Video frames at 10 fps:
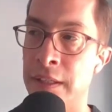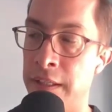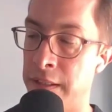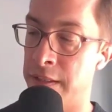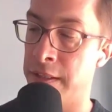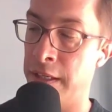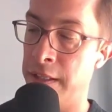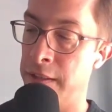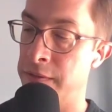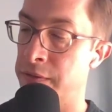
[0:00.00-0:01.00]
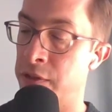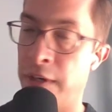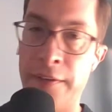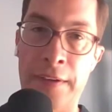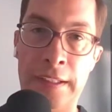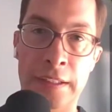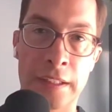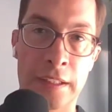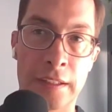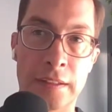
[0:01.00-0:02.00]
like this kind of trifecta
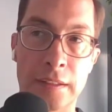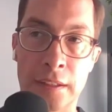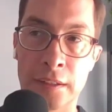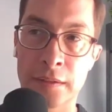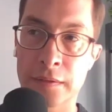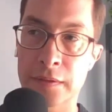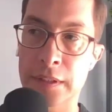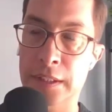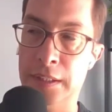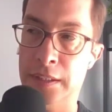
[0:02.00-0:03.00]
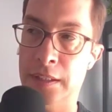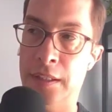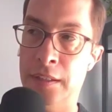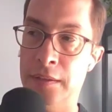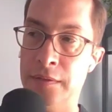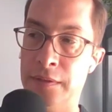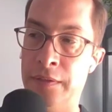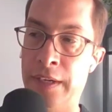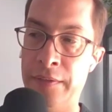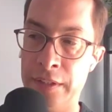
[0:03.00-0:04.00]
then of
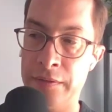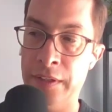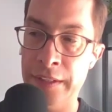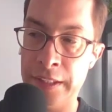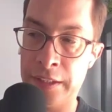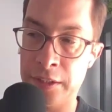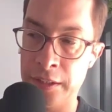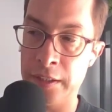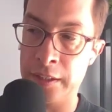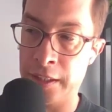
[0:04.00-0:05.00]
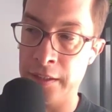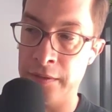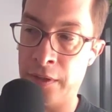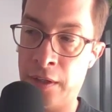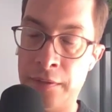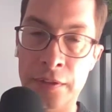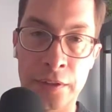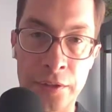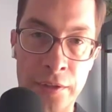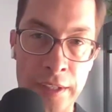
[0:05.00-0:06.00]
having a very clear kind of offer or
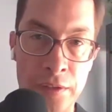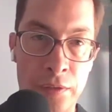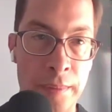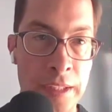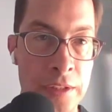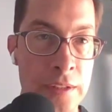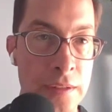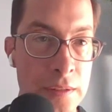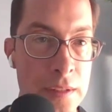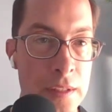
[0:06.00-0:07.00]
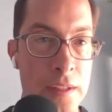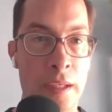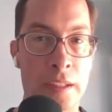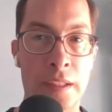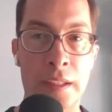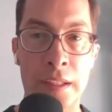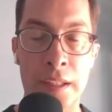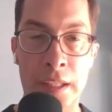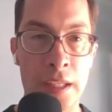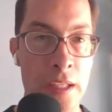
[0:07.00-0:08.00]
transformation, a
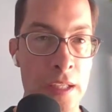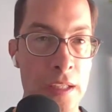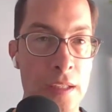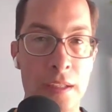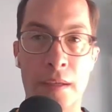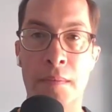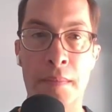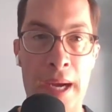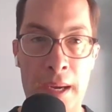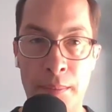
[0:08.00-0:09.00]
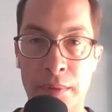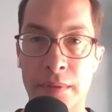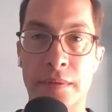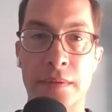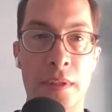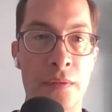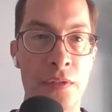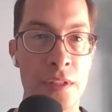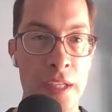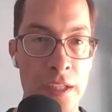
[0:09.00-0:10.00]
key map of
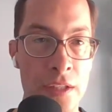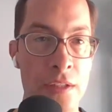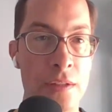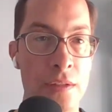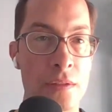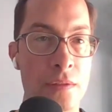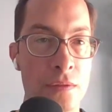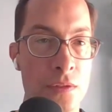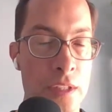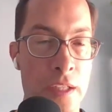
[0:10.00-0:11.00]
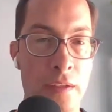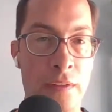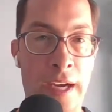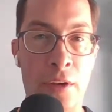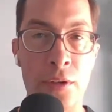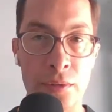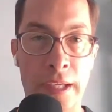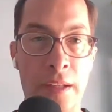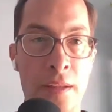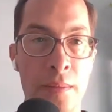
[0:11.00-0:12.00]
stages for kind of how you
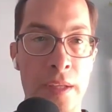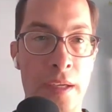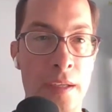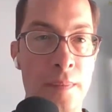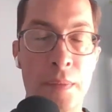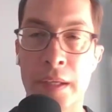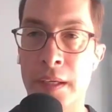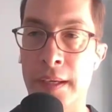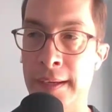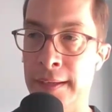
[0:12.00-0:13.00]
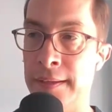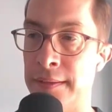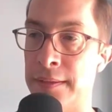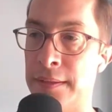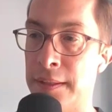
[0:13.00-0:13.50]
get them there, and